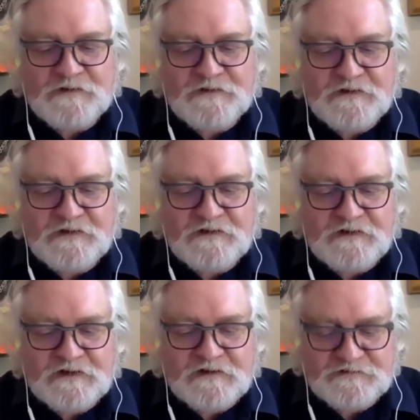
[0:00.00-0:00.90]
and and
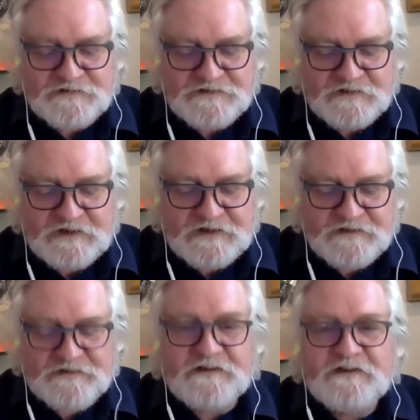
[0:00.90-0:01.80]
I've
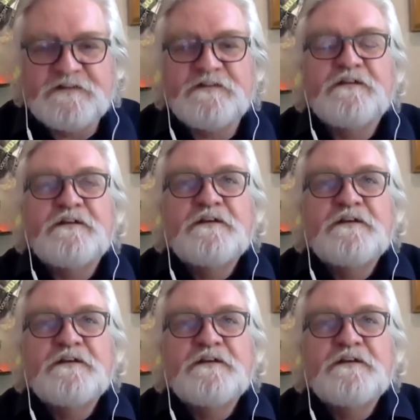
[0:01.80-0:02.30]
decided in